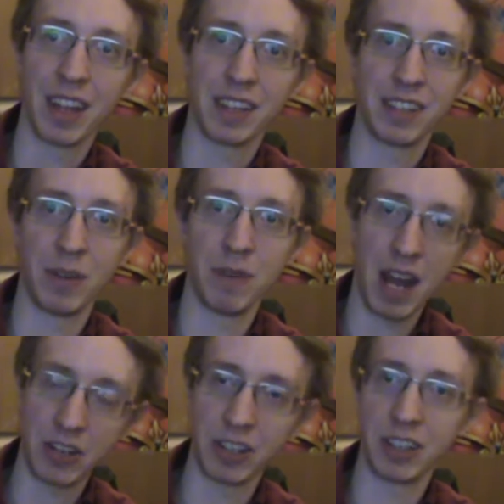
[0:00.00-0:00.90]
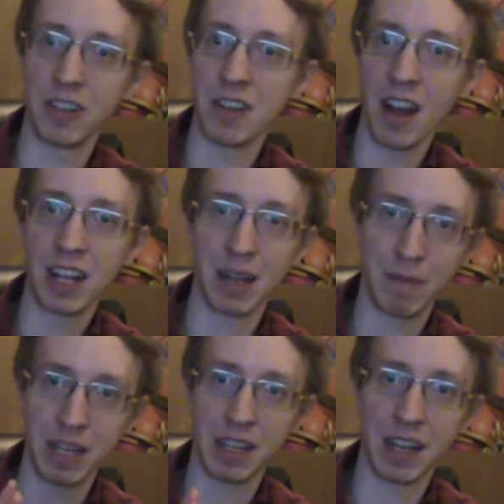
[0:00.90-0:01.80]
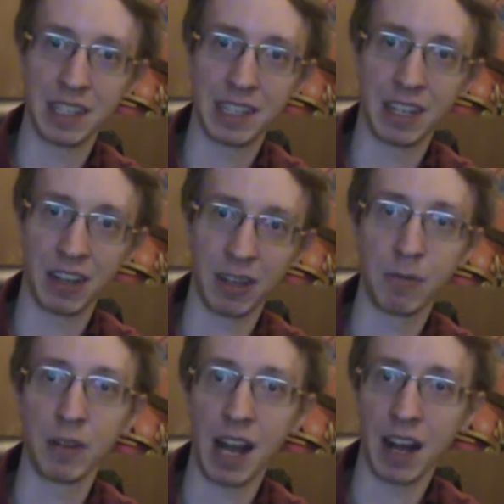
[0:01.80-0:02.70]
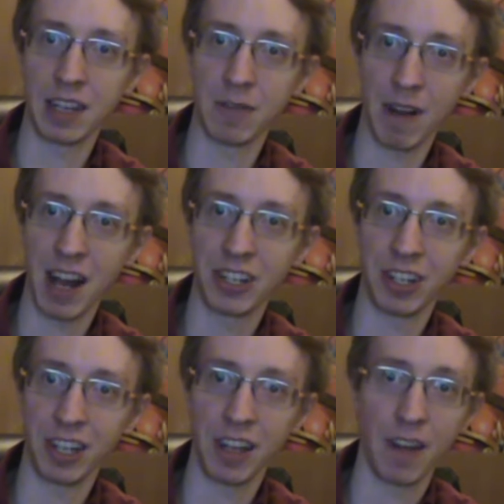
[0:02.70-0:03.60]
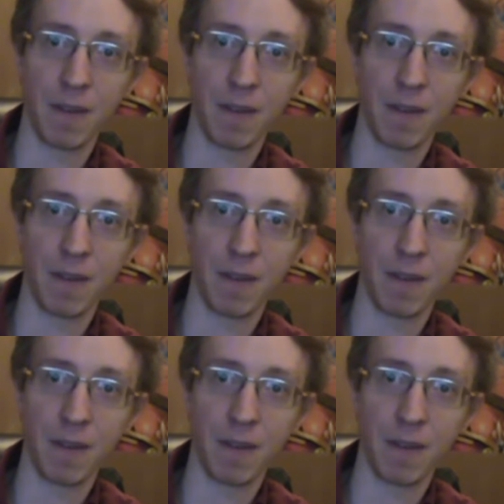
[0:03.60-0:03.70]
so naturally they're not going to be necessarily reacting rationally.